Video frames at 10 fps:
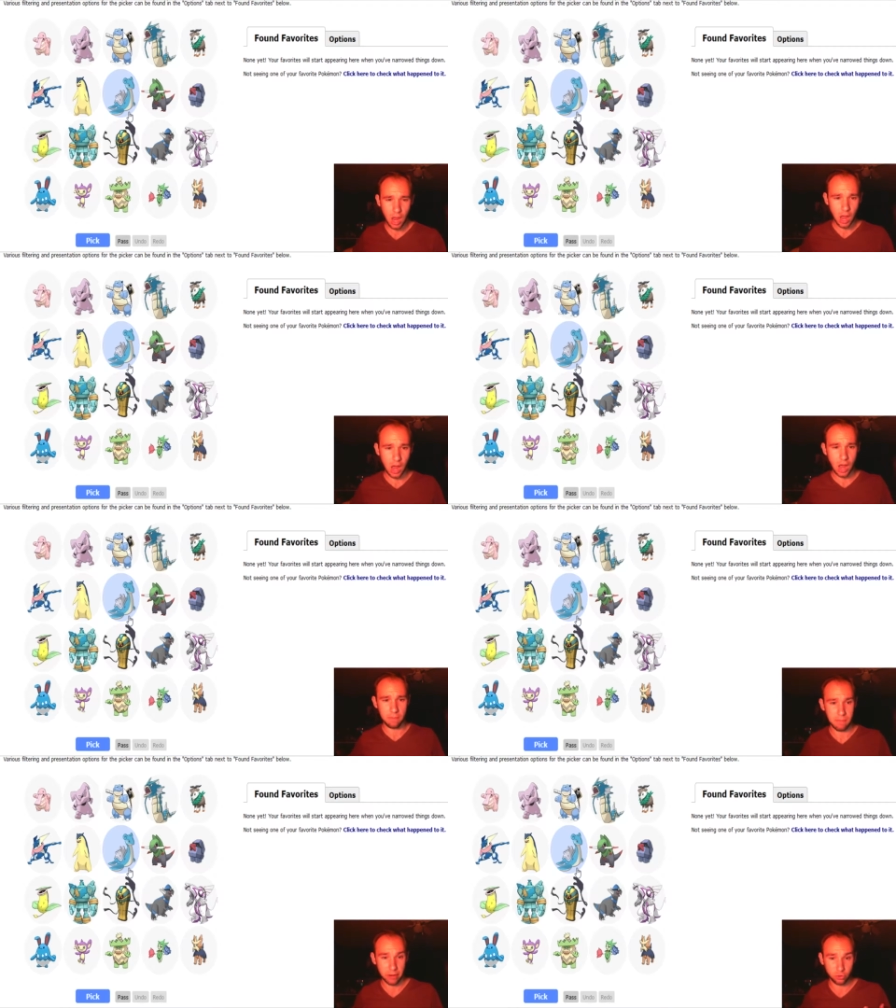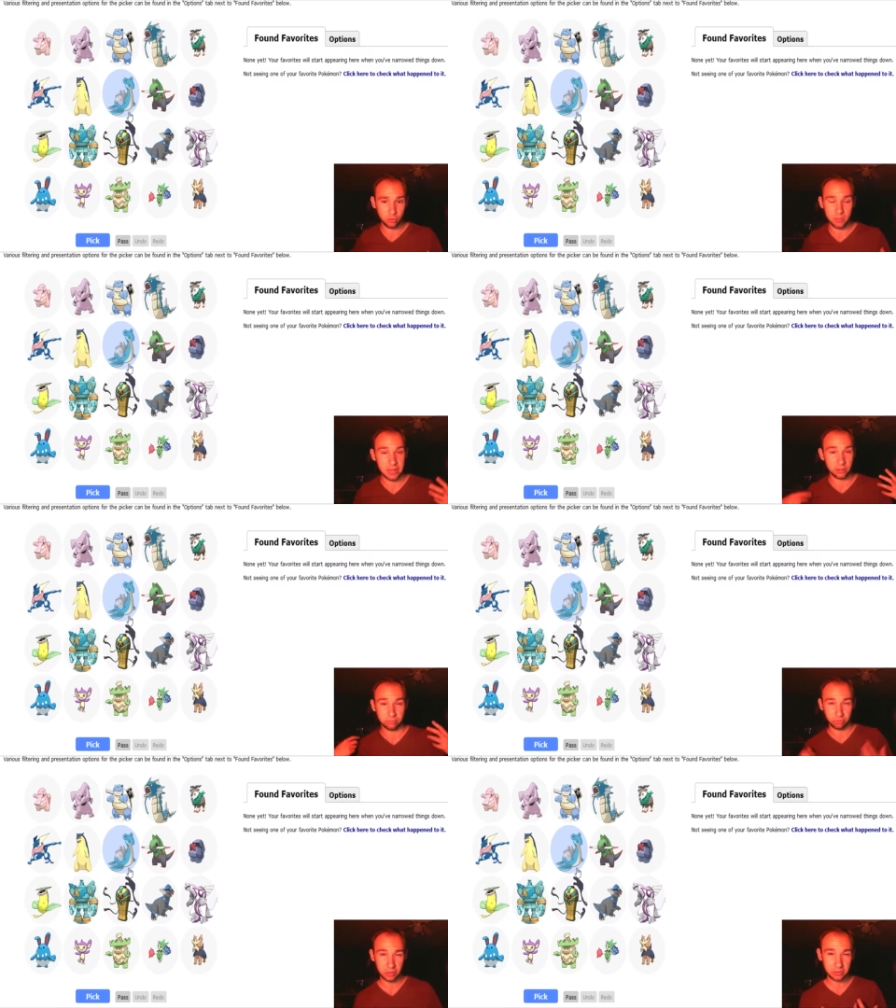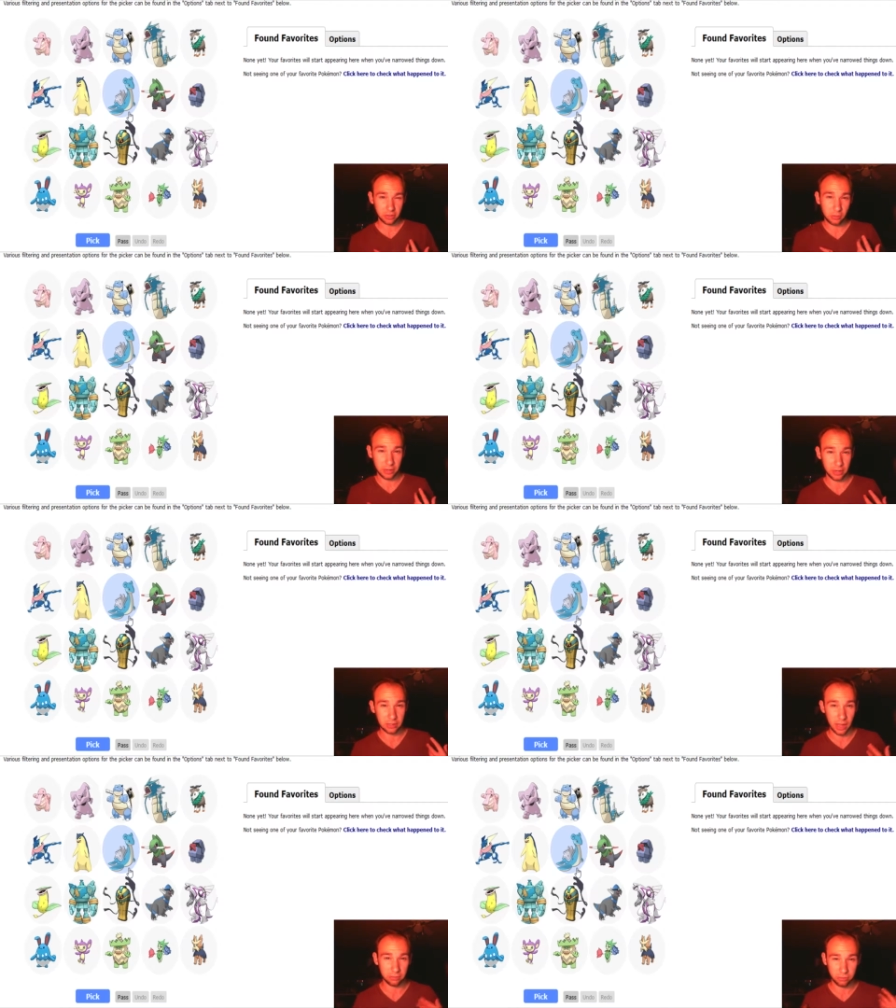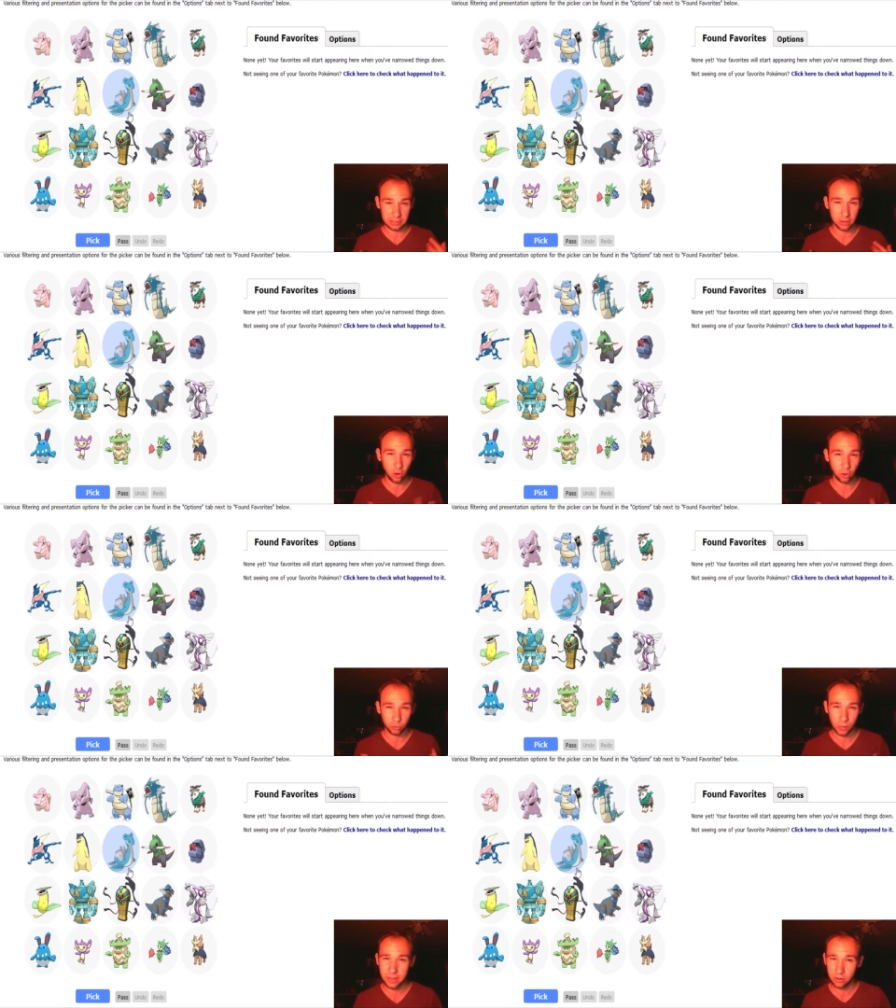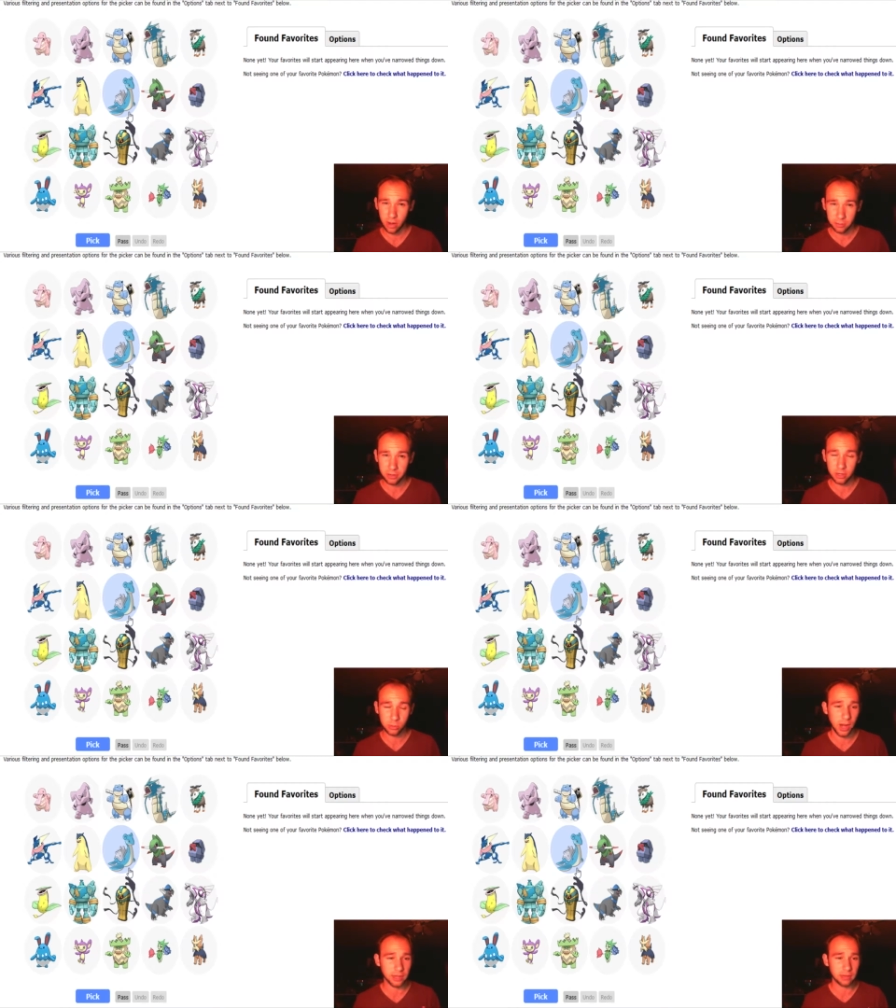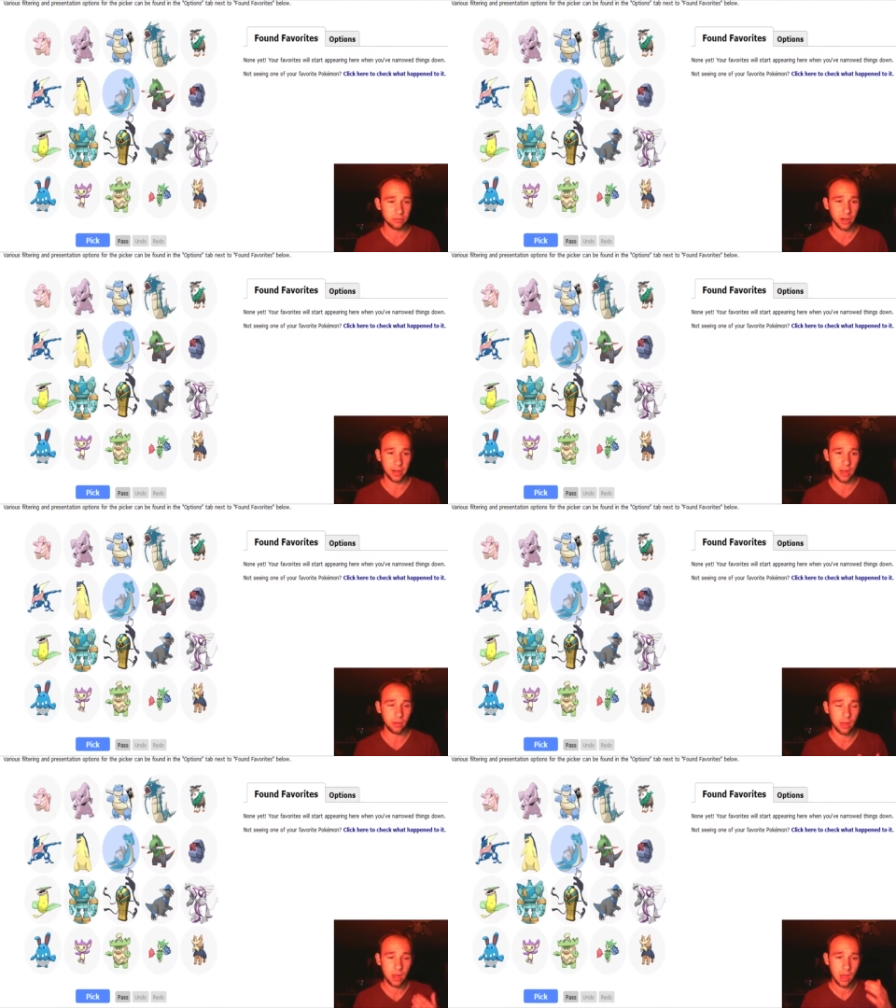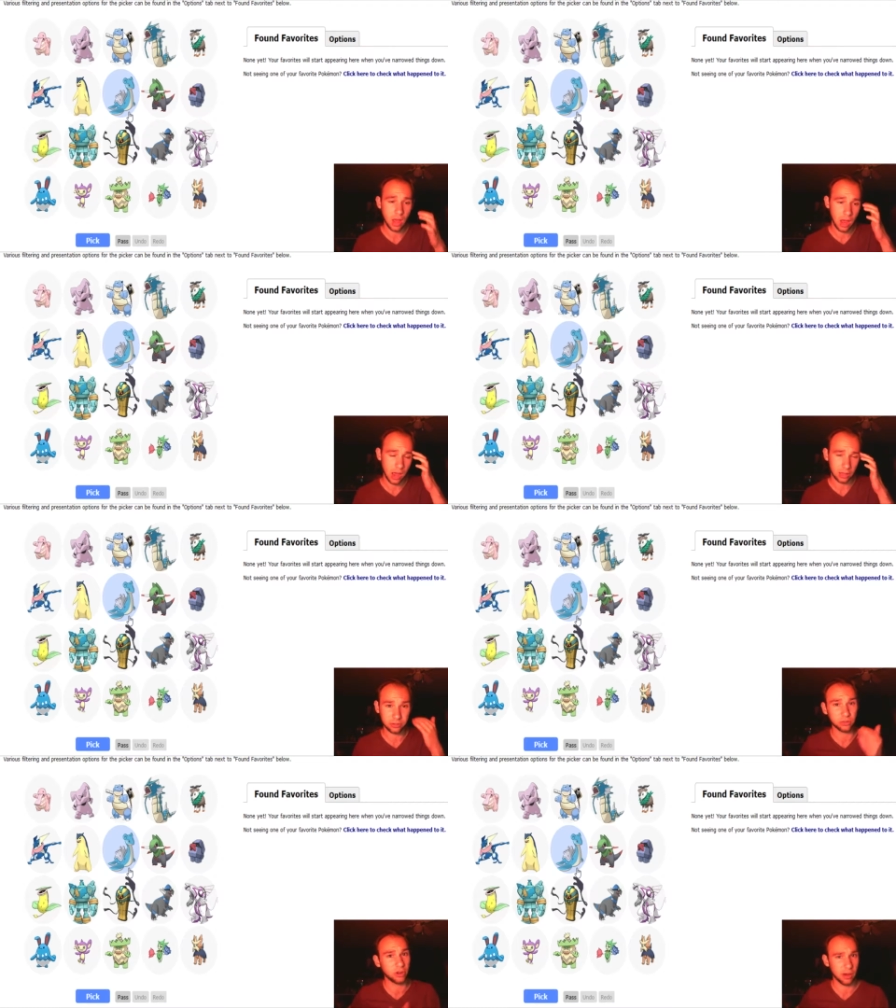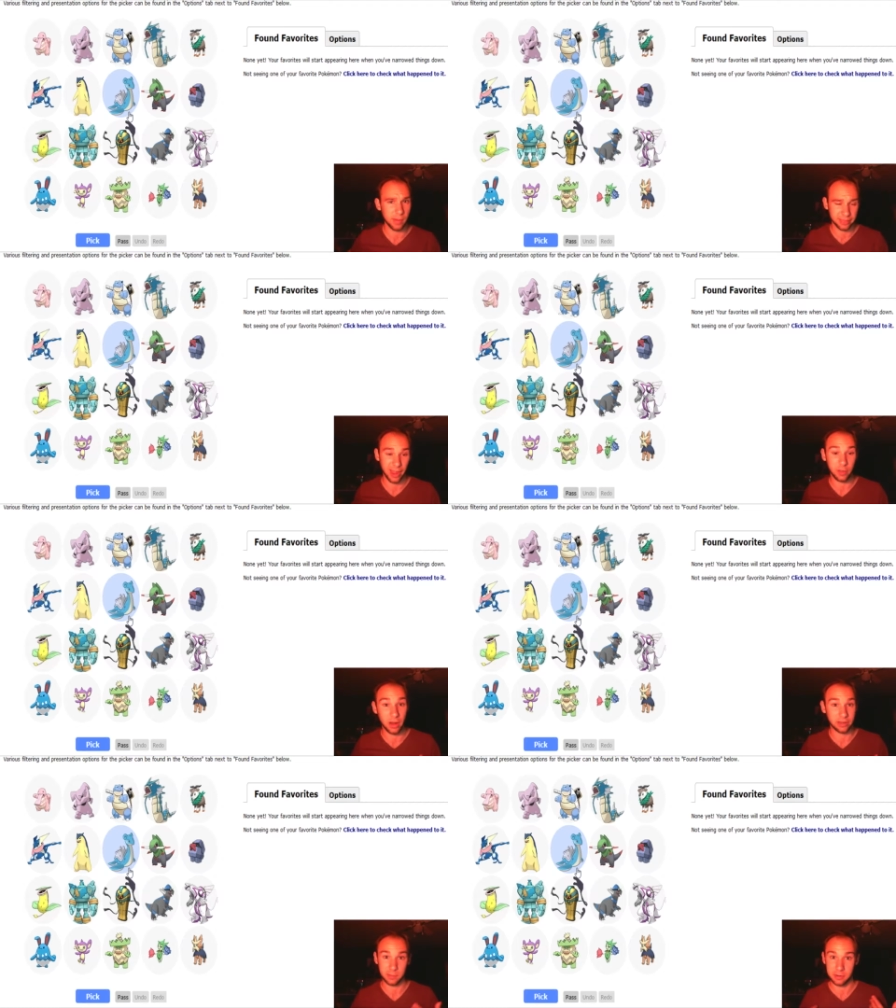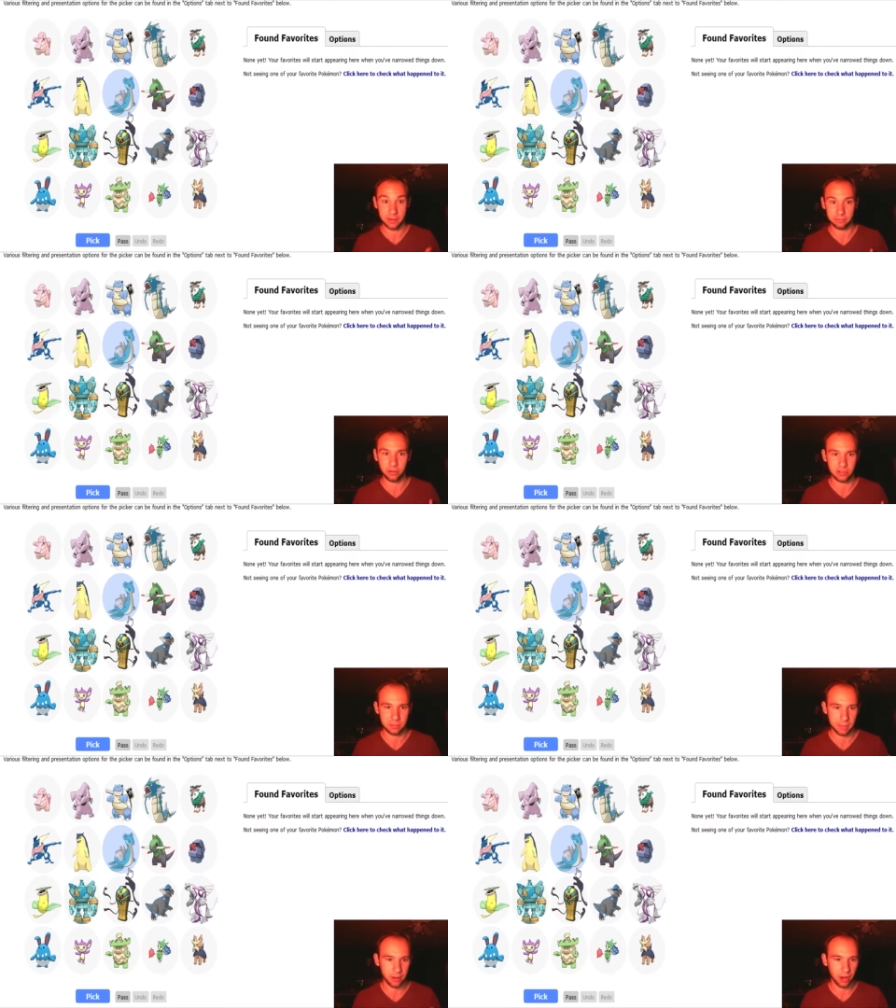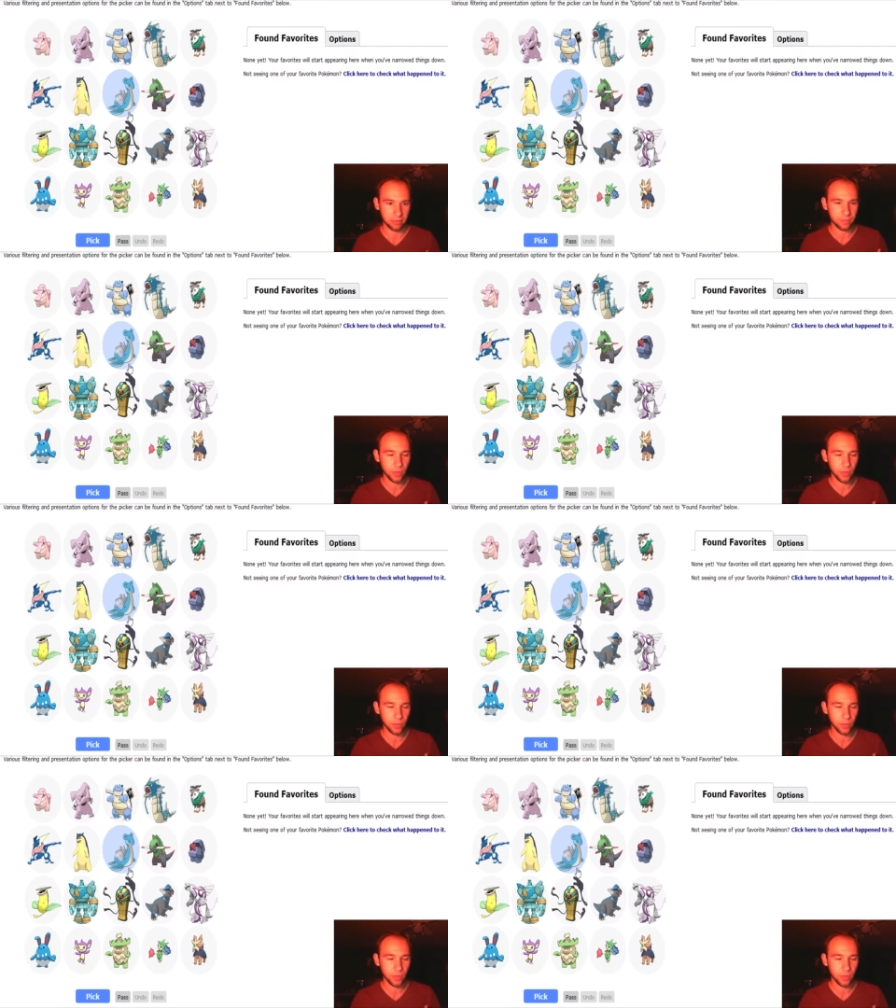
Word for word: Uh, my room is freezing, we're getting a lot of really cold weather up here where I live right now, uh, so sorry about that, otherwise I'm going to be freezing my butt off.